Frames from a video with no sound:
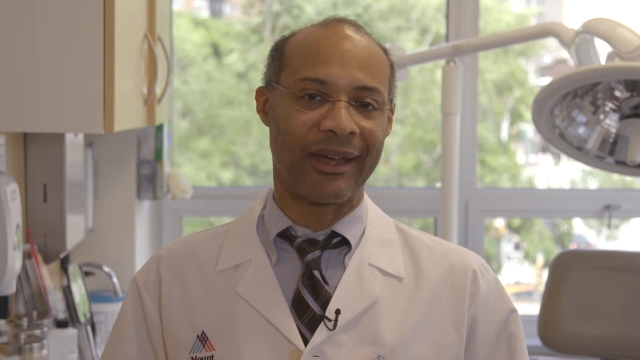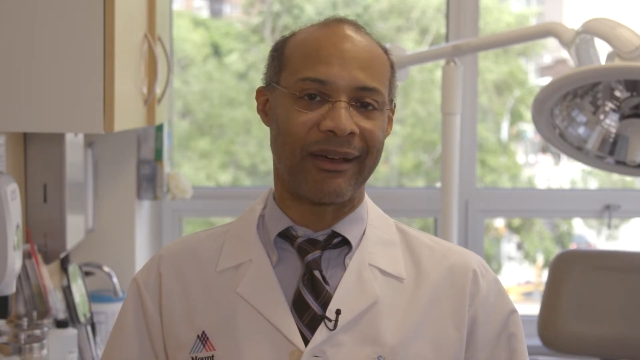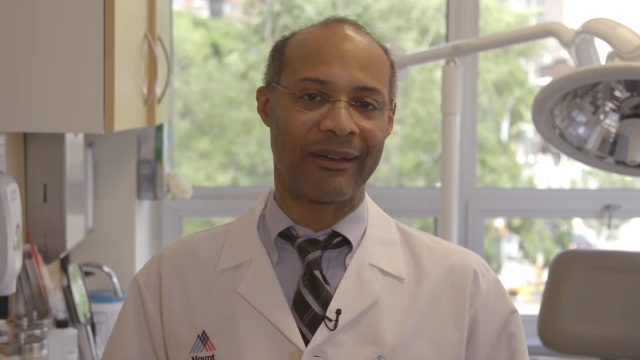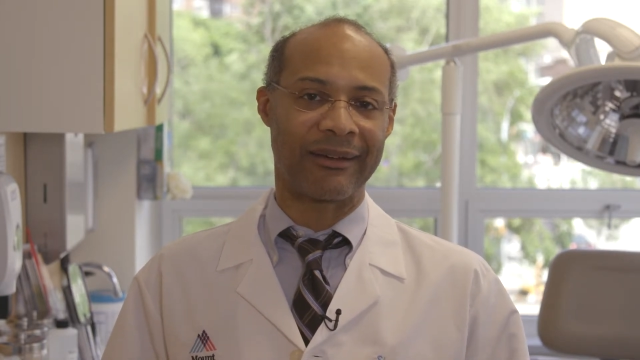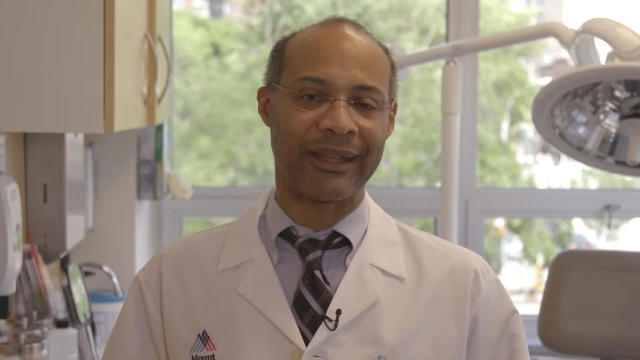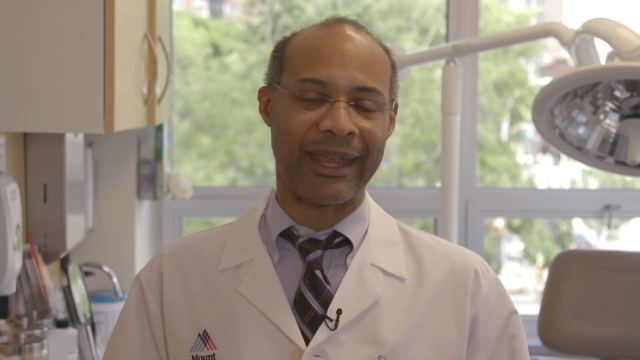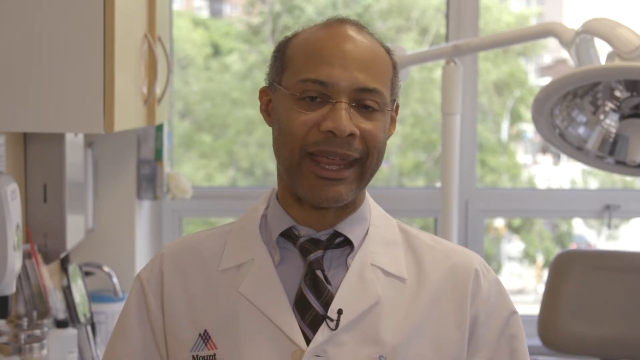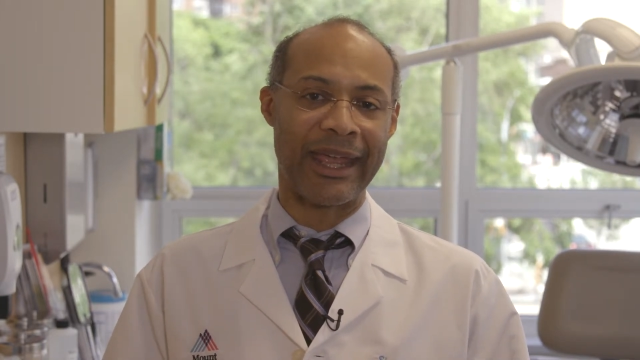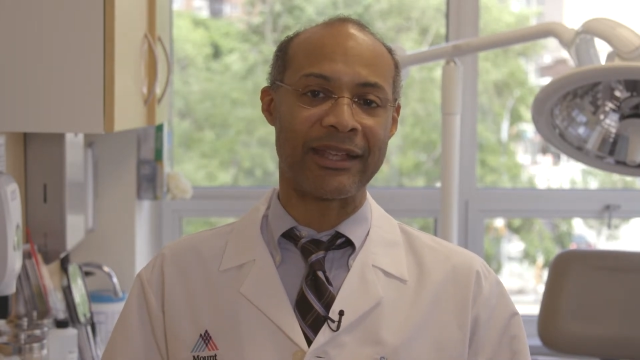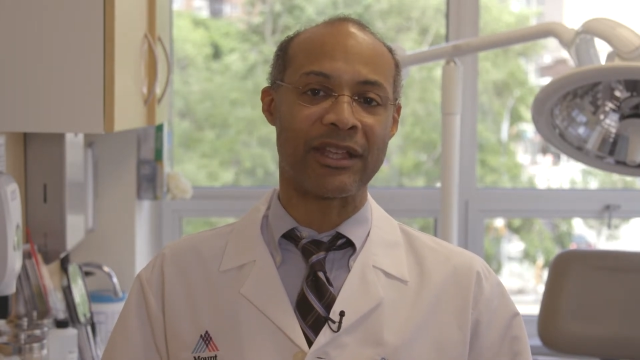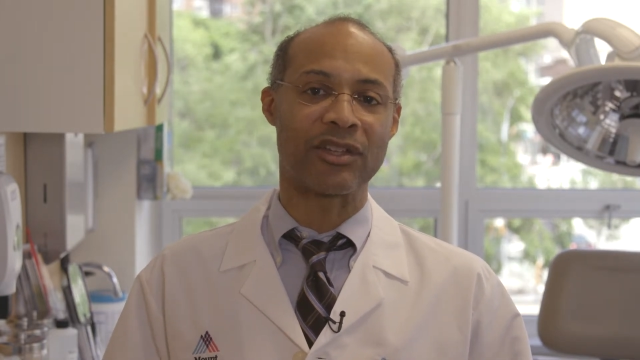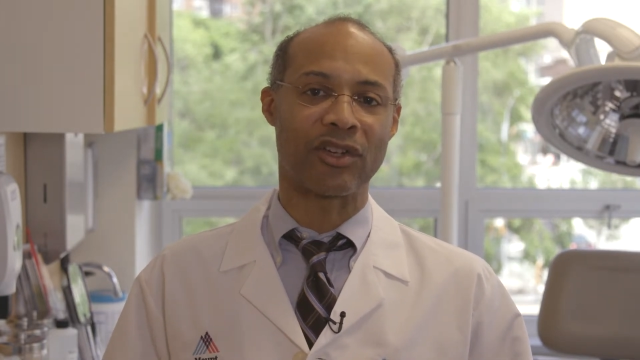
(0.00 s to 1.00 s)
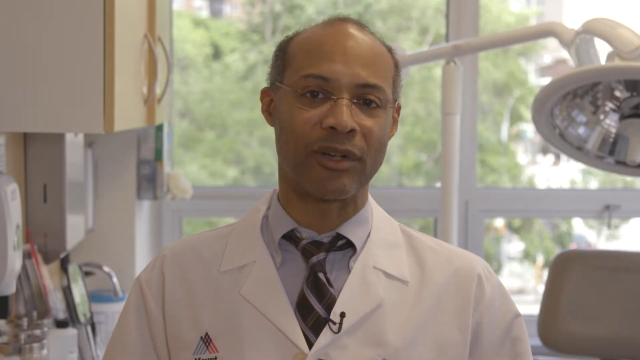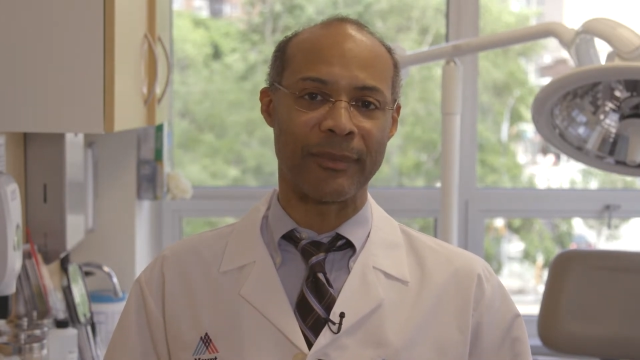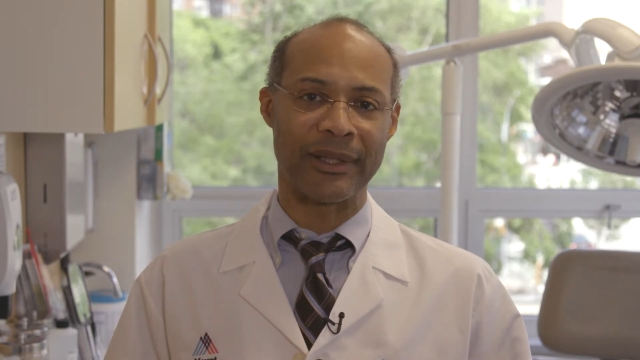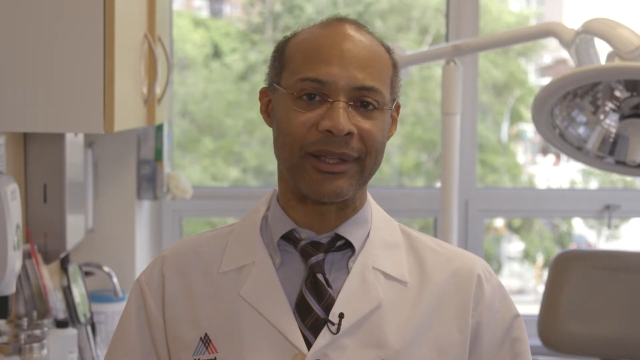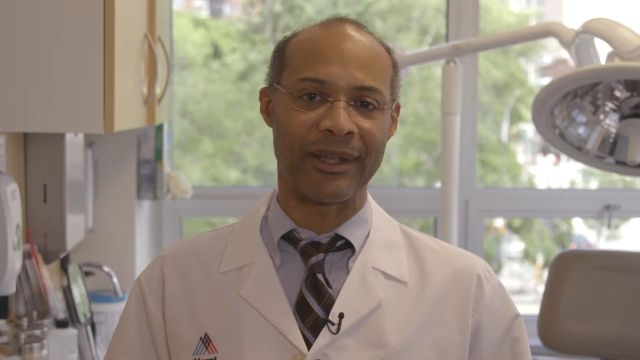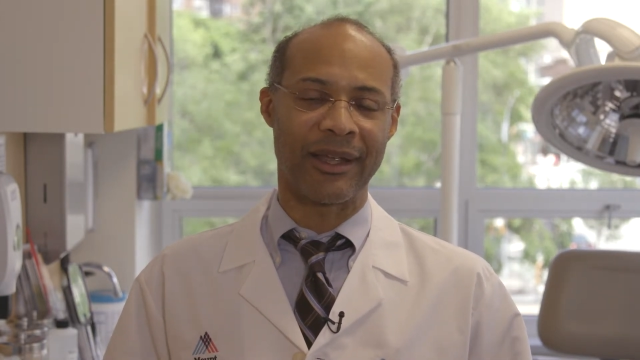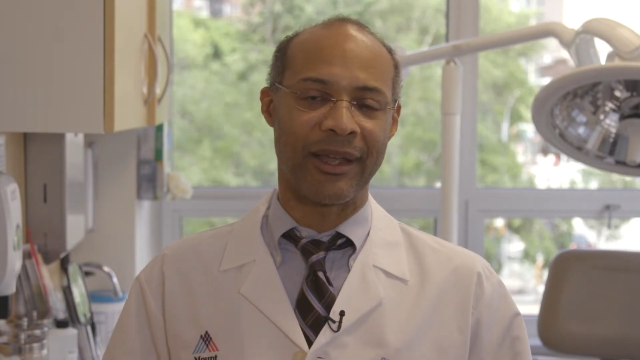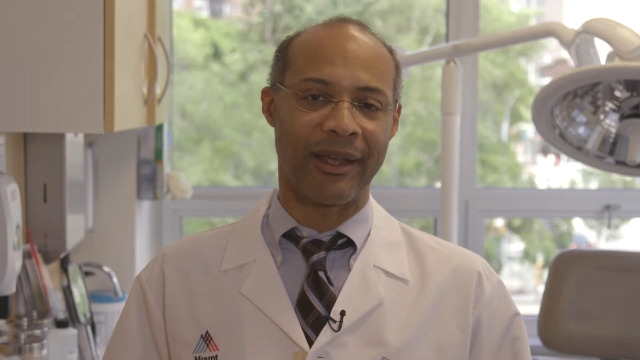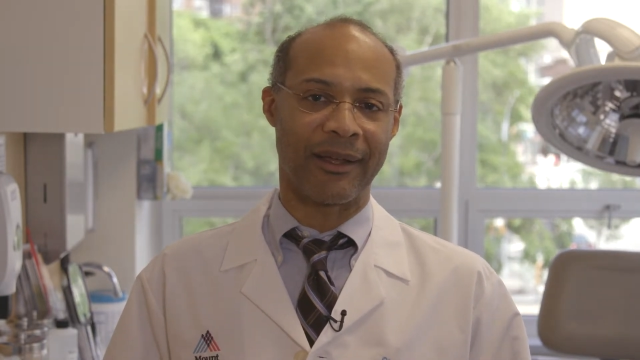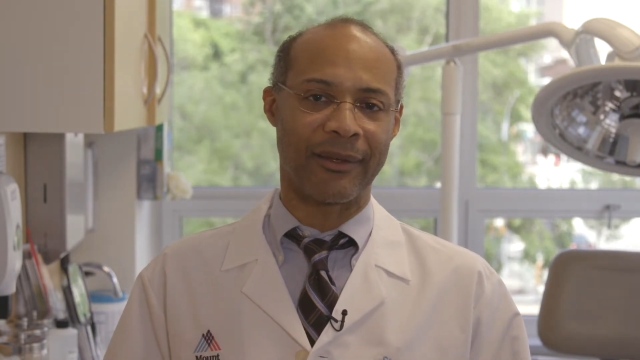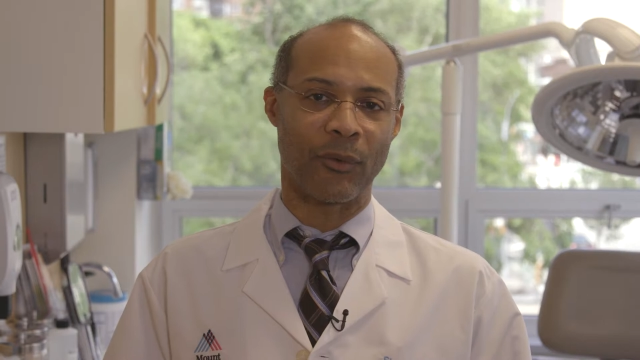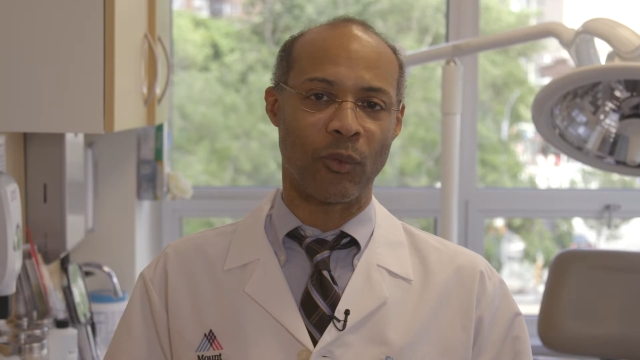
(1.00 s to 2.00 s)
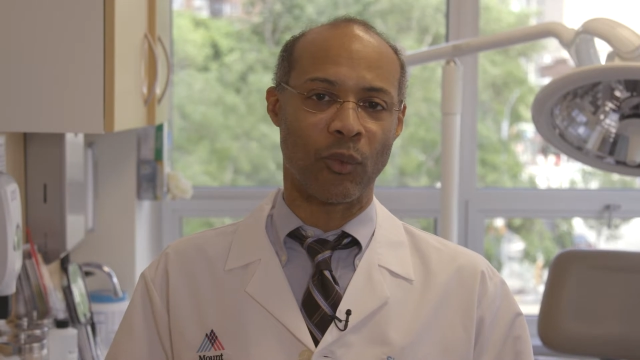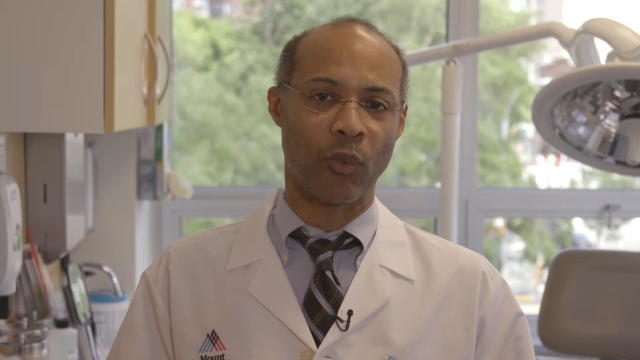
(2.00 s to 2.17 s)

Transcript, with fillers: uh, can determine uh,